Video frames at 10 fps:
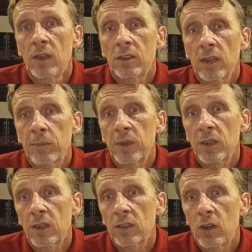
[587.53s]

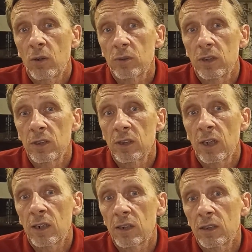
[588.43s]
something encoded in
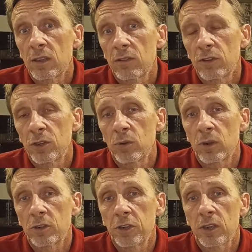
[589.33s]
our
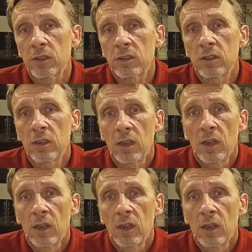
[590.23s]
individual genes.